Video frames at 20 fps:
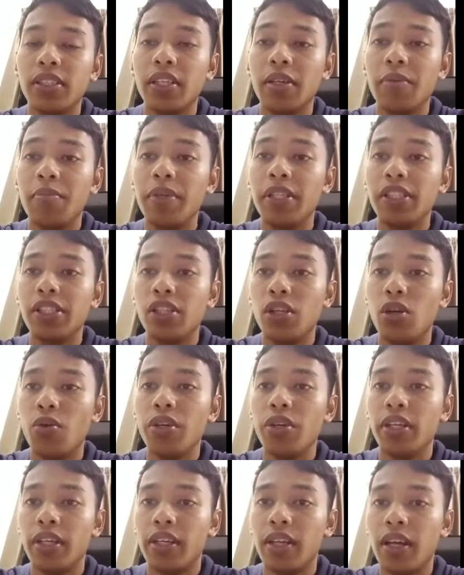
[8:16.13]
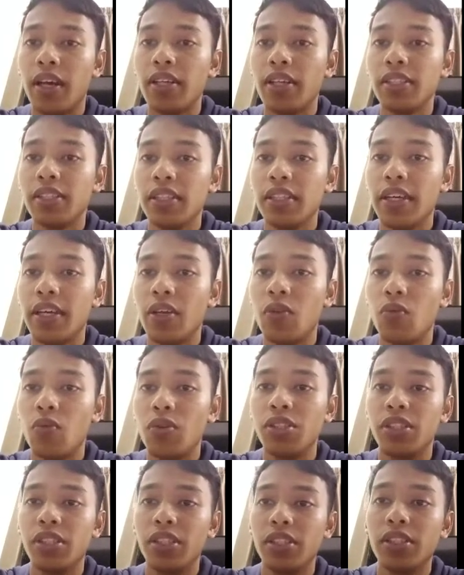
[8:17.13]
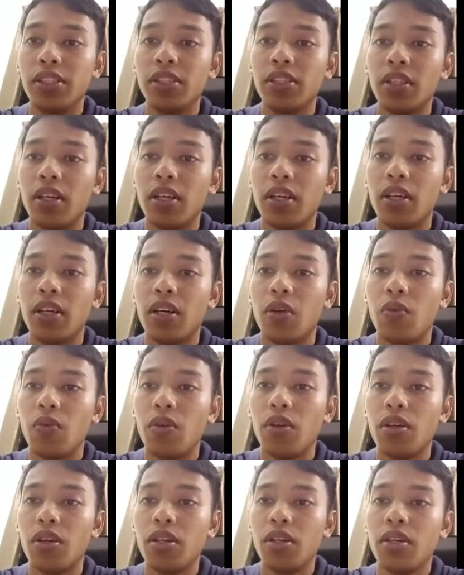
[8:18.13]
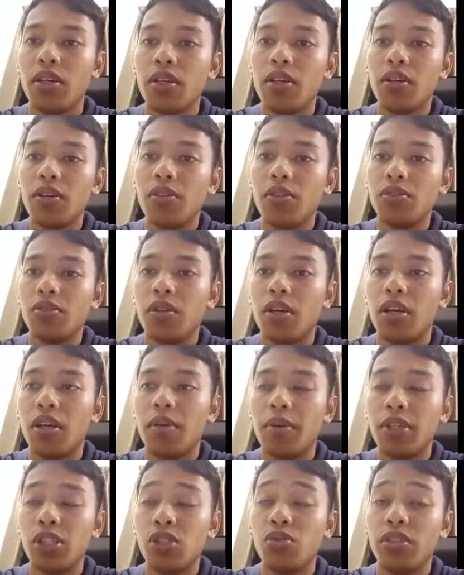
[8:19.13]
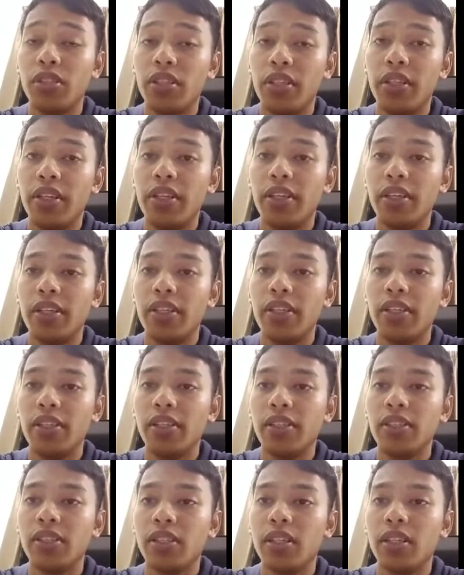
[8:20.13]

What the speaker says: a bit slow in the class and which is my student is